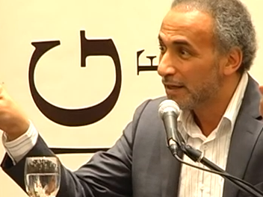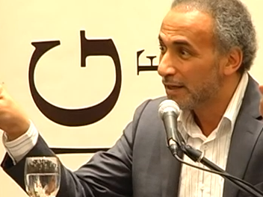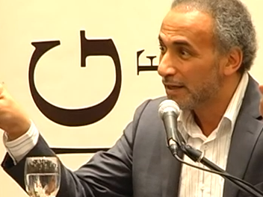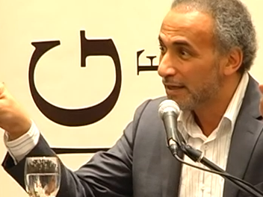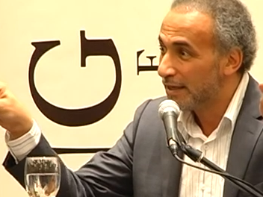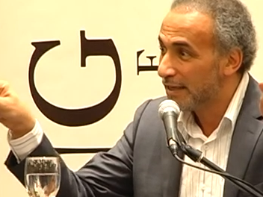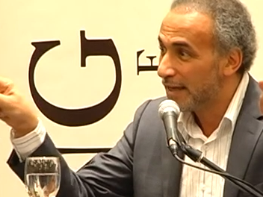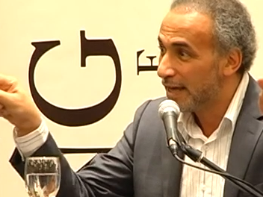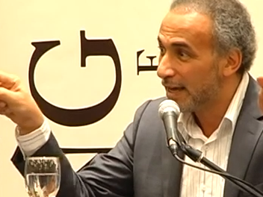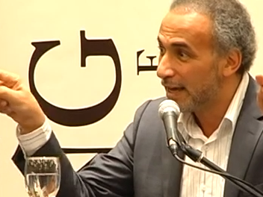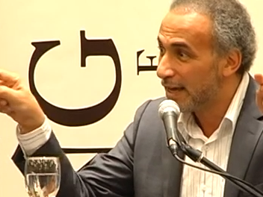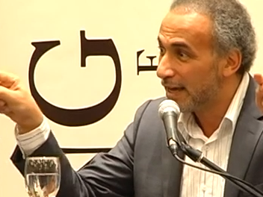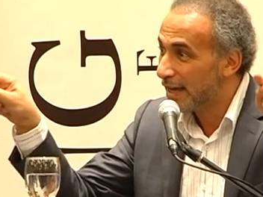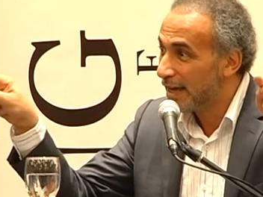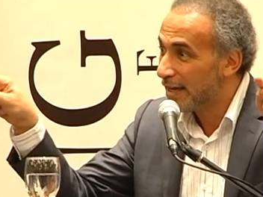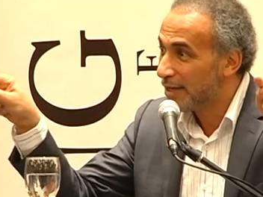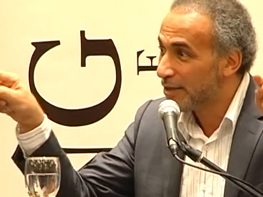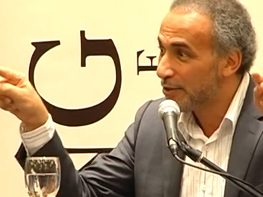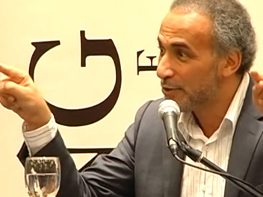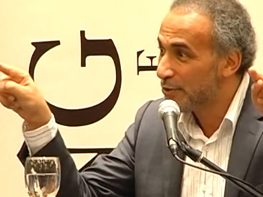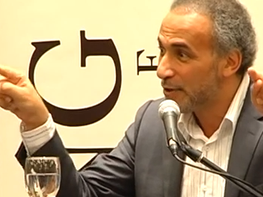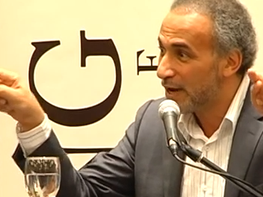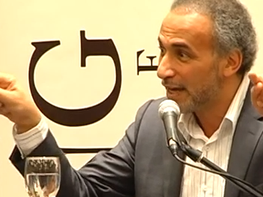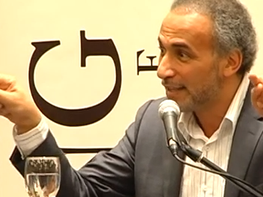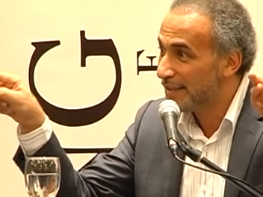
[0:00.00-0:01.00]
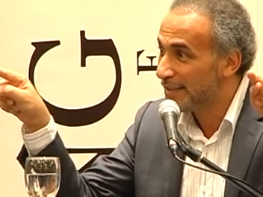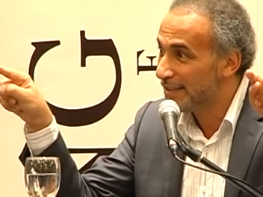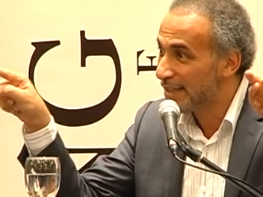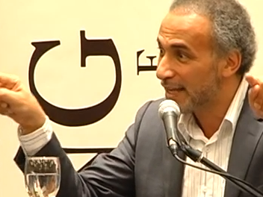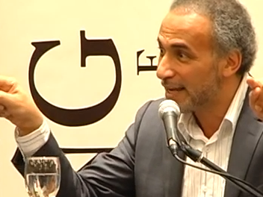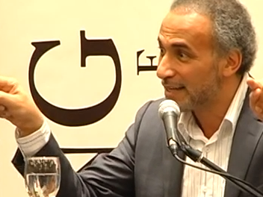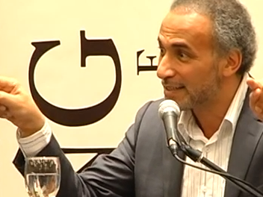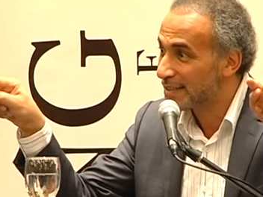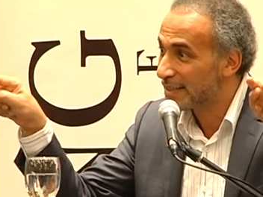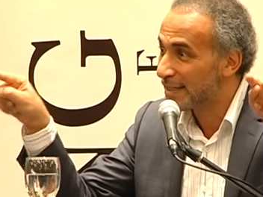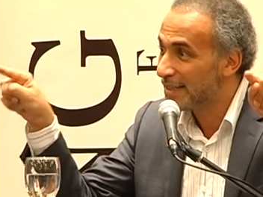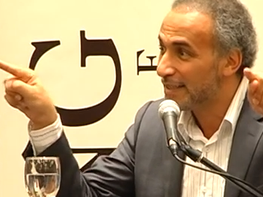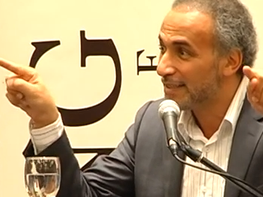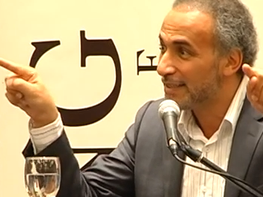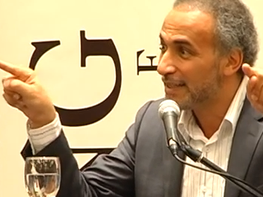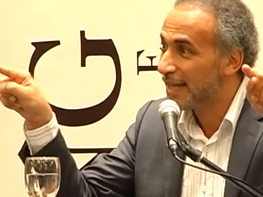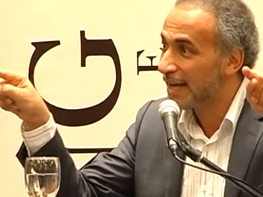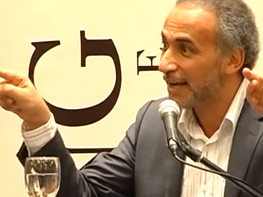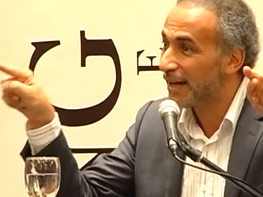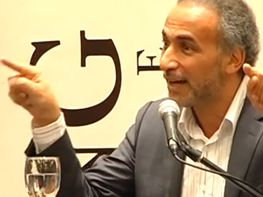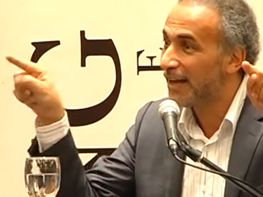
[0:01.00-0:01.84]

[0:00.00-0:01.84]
Ya ayyuha an-nas inna